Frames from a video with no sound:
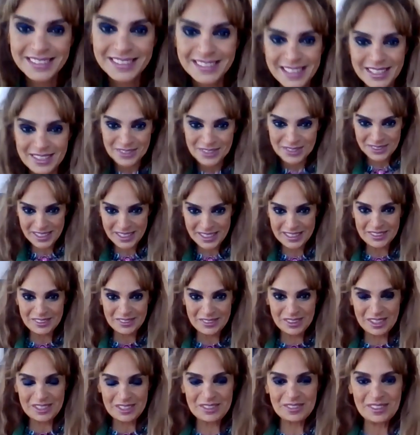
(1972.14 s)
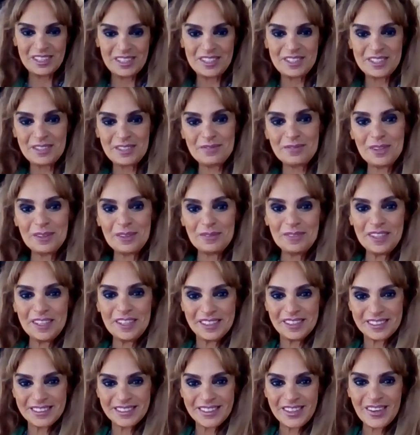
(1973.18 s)
you a great congratulations from
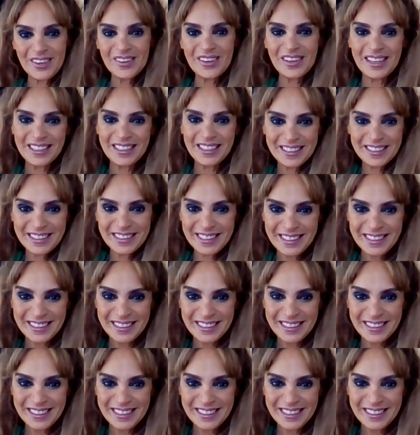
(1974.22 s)
here online.